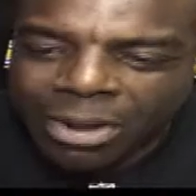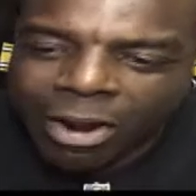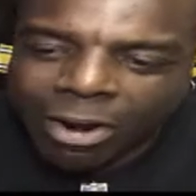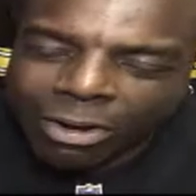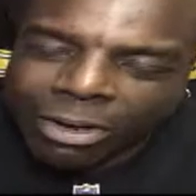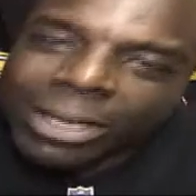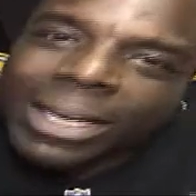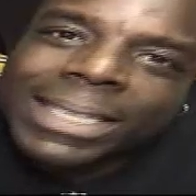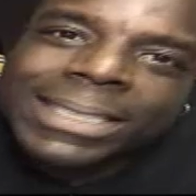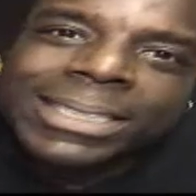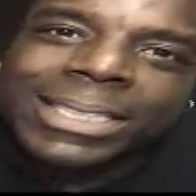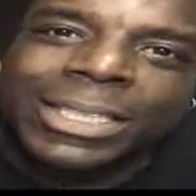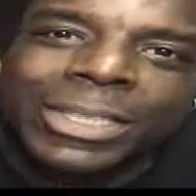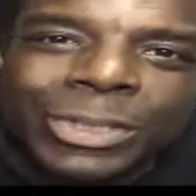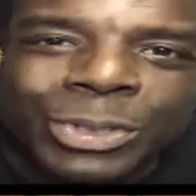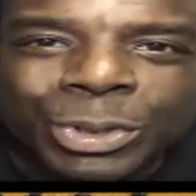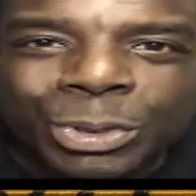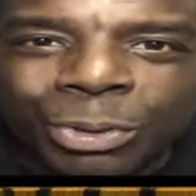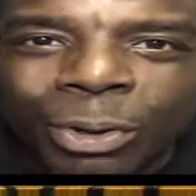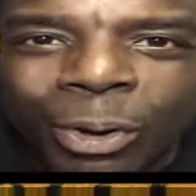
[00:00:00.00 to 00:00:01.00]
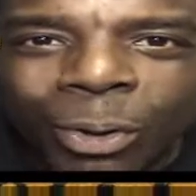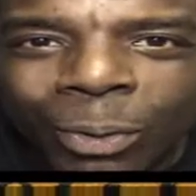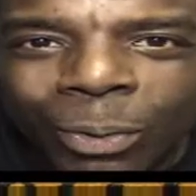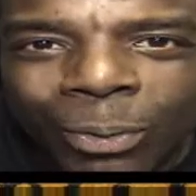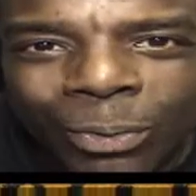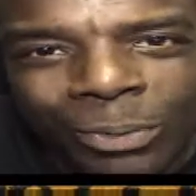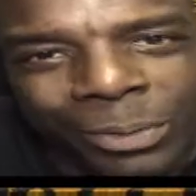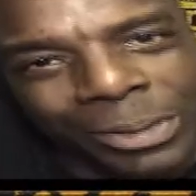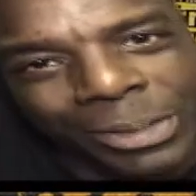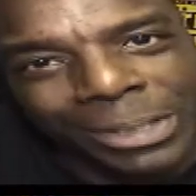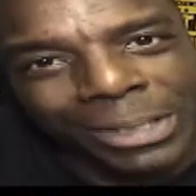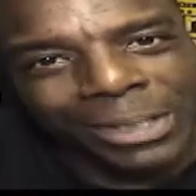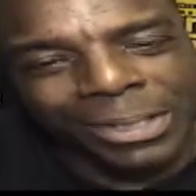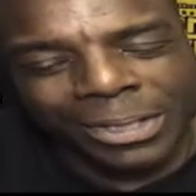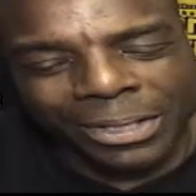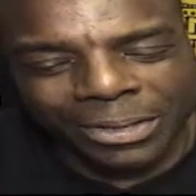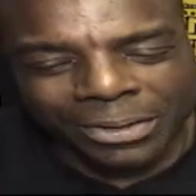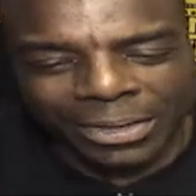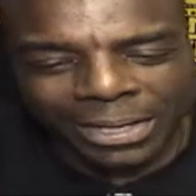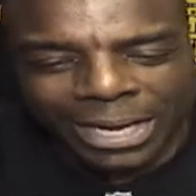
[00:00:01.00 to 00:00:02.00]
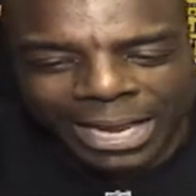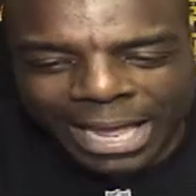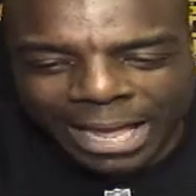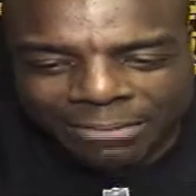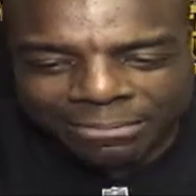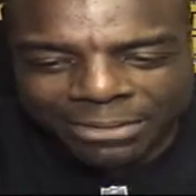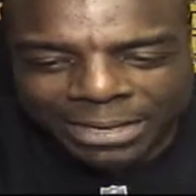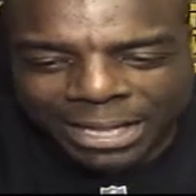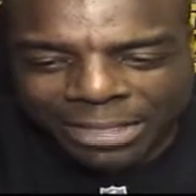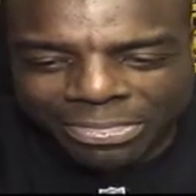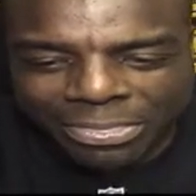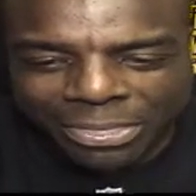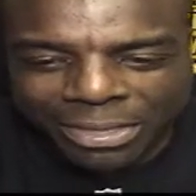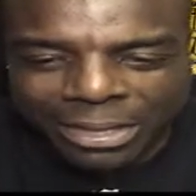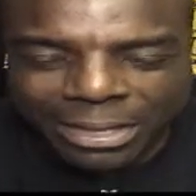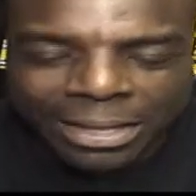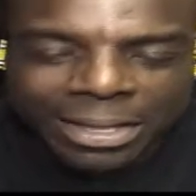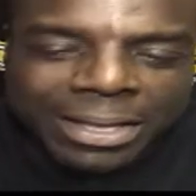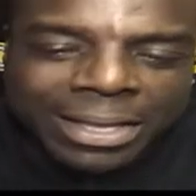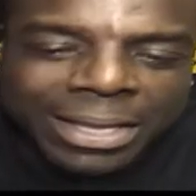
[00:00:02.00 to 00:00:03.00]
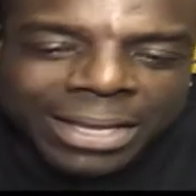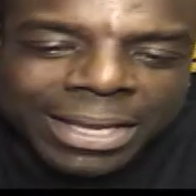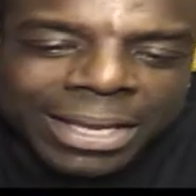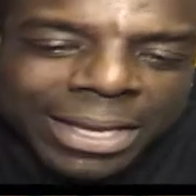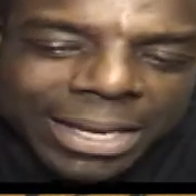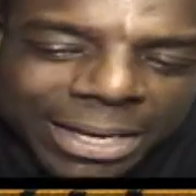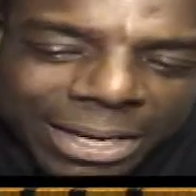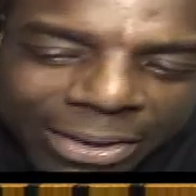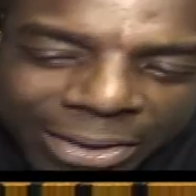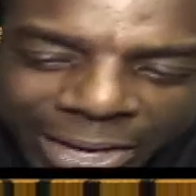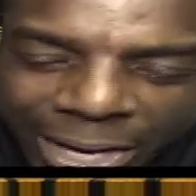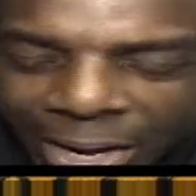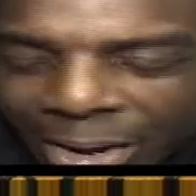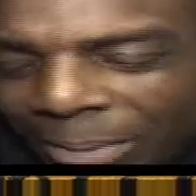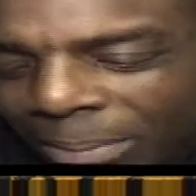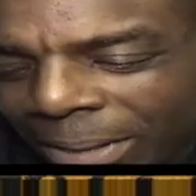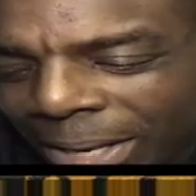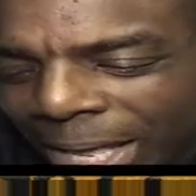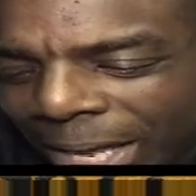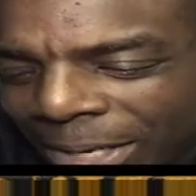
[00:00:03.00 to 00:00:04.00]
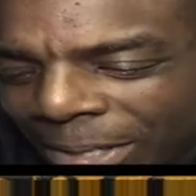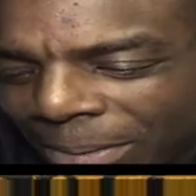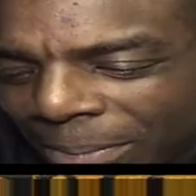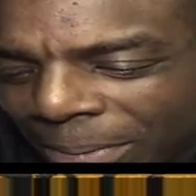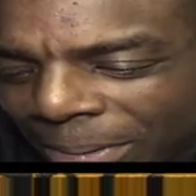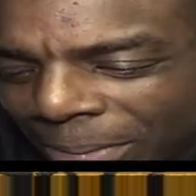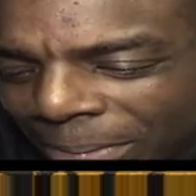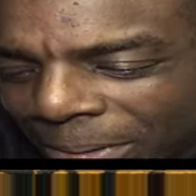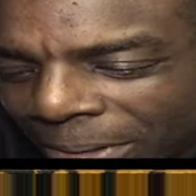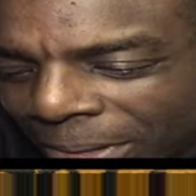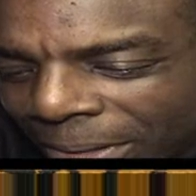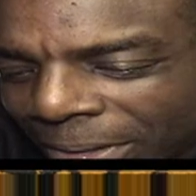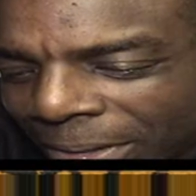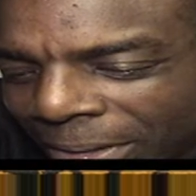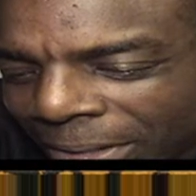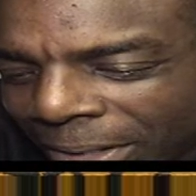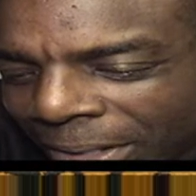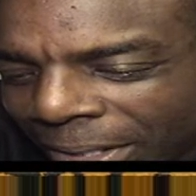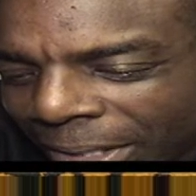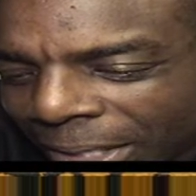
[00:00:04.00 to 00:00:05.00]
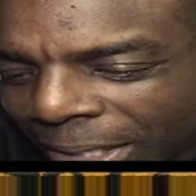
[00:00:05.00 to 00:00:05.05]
are less controlled, you know, and have that thing. You know, and I hope a lot of you people, you know,